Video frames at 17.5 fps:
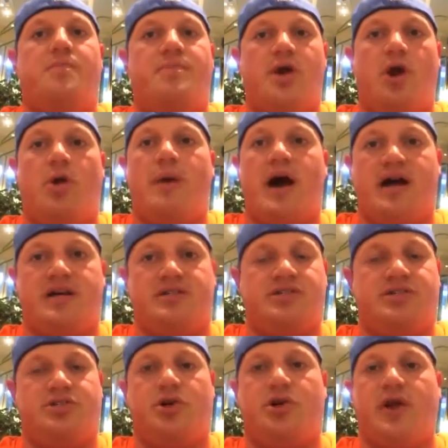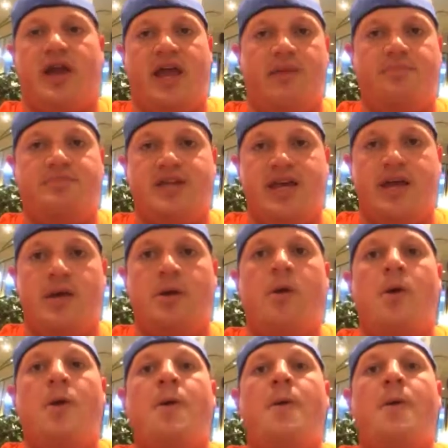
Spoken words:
The pillboxes are empty.